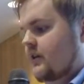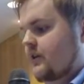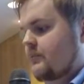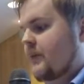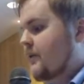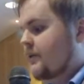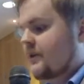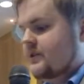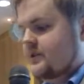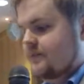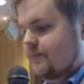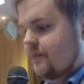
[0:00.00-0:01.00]

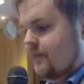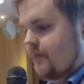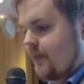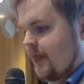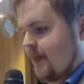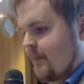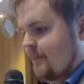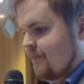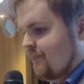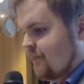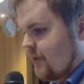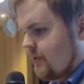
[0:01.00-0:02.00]
boundaries.
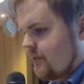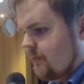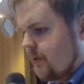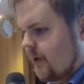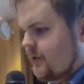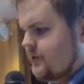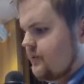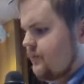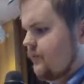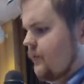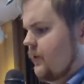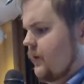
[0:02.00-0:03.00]
Because
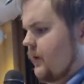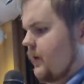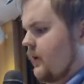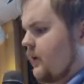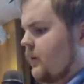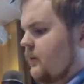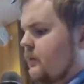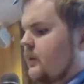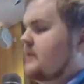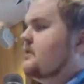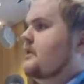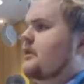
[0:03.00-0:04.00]

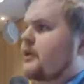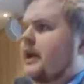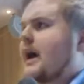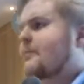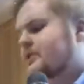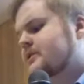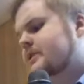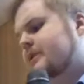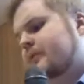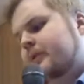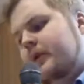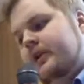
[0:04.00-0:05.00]
let's see what happens
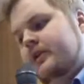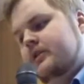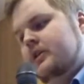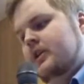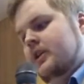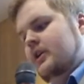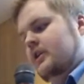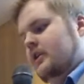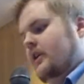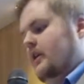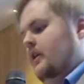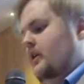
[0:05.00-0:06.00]
if we want
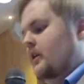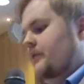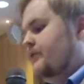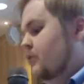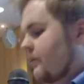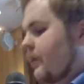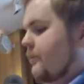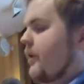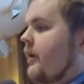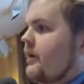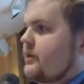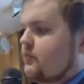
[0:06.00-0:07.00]
to, if two or more
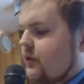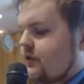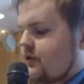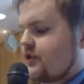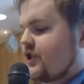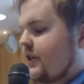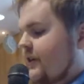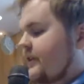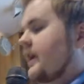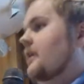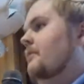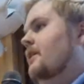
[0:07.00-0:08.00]
parties want to share a
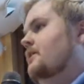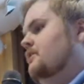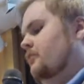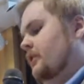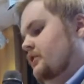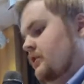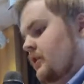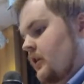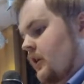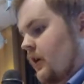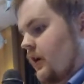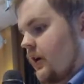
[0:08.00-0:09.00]
database which
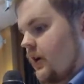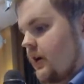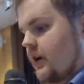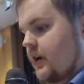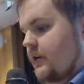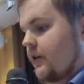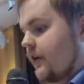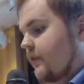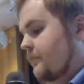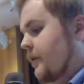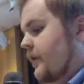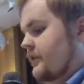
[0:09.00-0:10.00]
none
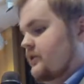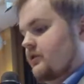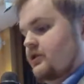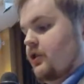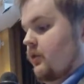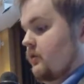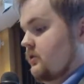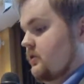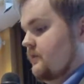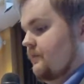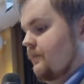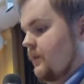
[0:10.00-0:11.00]
of the parties
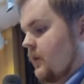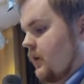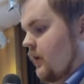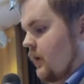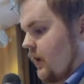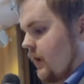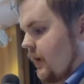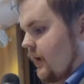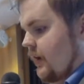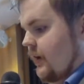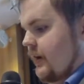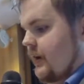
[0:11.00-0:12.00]
controls.
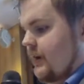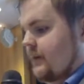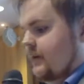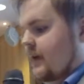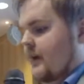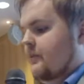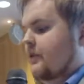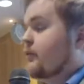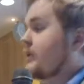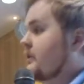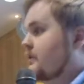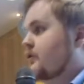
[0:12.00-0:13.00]
It can be
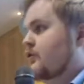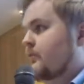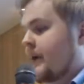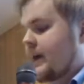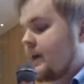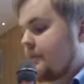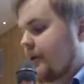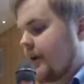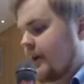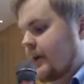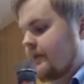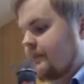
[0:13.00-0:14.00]
written to by any
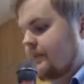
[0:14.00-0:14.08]
party,